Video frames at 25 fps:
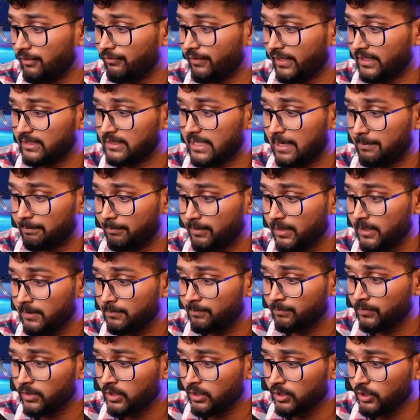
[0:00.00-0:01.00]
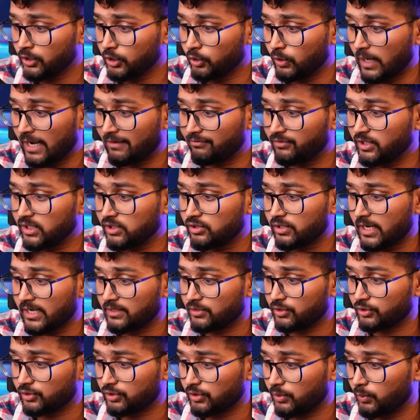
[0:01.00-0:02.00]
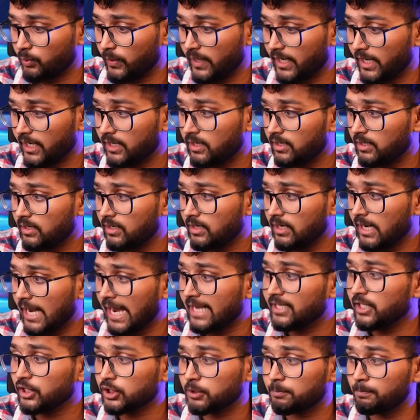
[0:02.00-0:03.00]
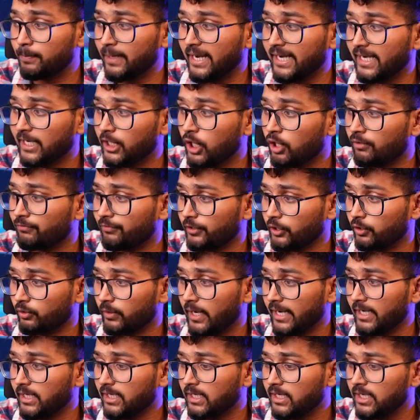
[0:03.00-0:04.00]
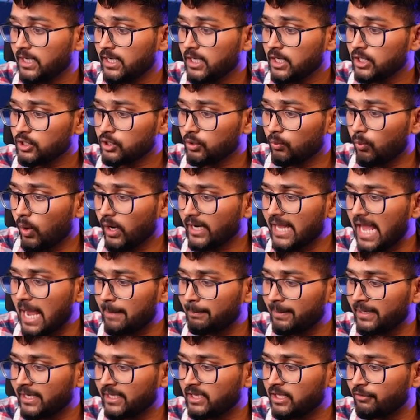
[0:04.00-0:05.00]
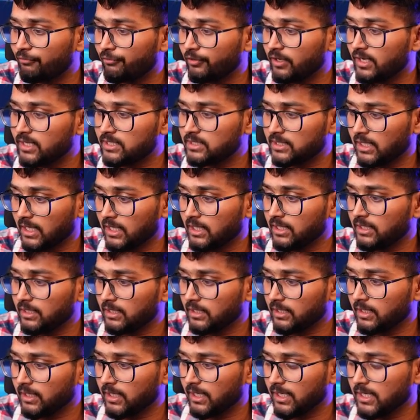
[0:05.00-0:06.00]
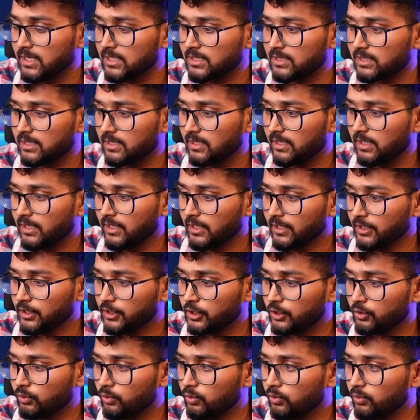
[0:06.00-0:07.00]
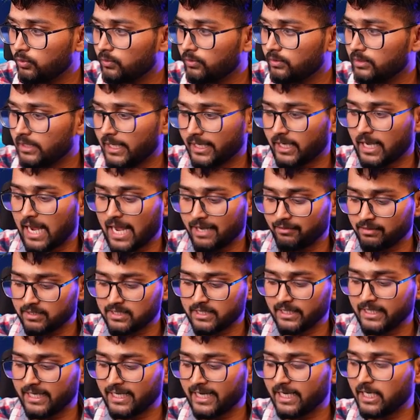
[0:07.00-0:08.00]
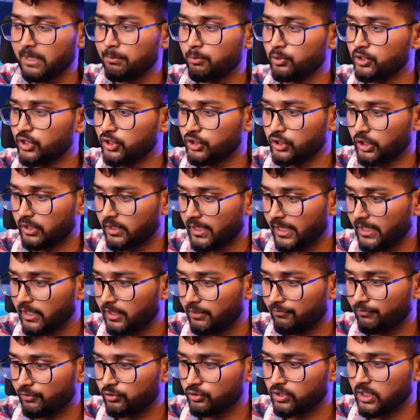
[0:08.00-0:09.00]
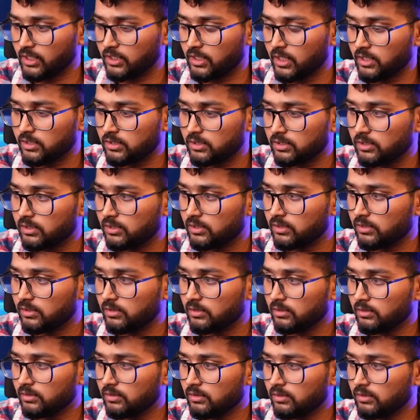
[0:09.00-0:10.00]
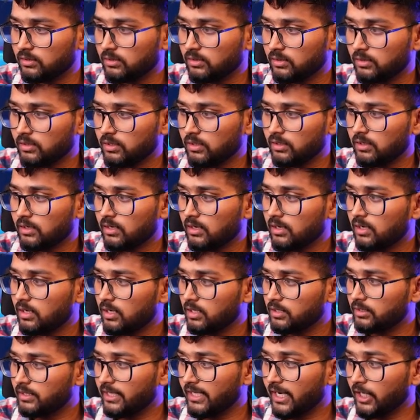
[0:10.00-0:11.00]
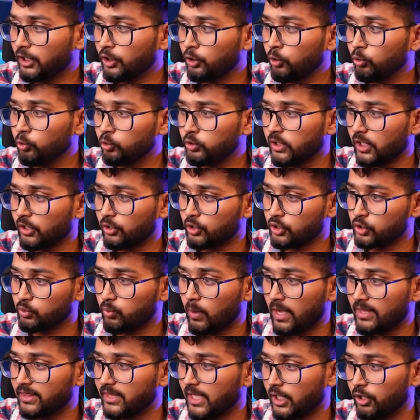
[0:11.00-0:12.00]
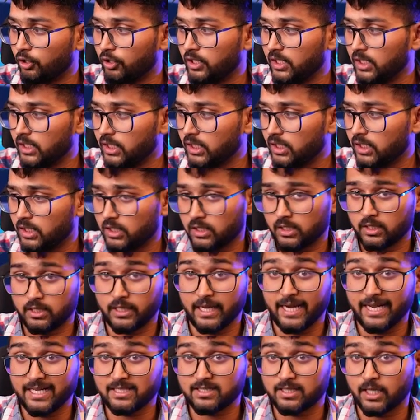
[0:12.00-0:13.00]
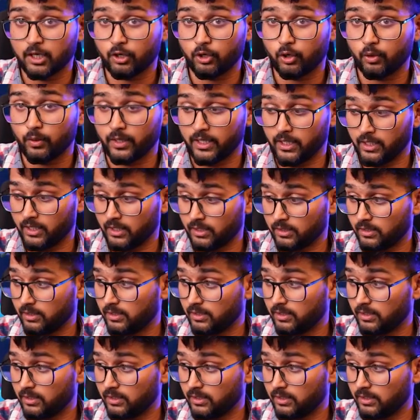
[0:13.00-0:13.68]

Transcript: For example, you have this transition where I'll just break it down for you, right? So what happened in the first scene is I was sitting at a position, right? If you see this, there are two Taruns, one Tarun here, the next Tarun over here.